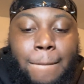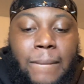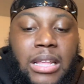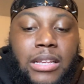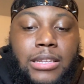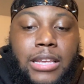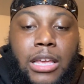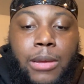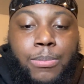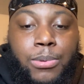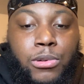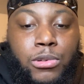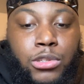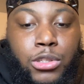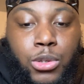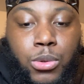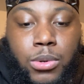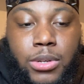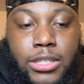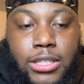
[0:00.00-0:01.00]
It's
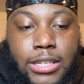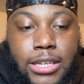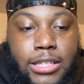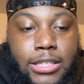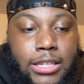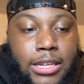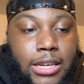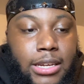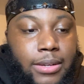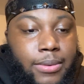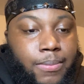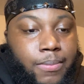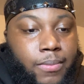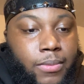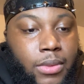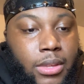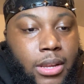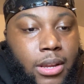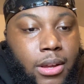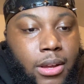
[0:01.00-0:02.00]
Hebrews 2 and 16,
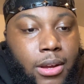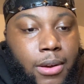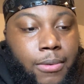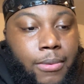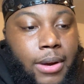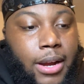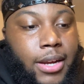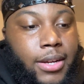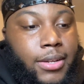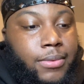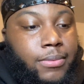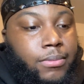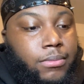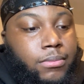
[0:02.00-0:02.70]
right?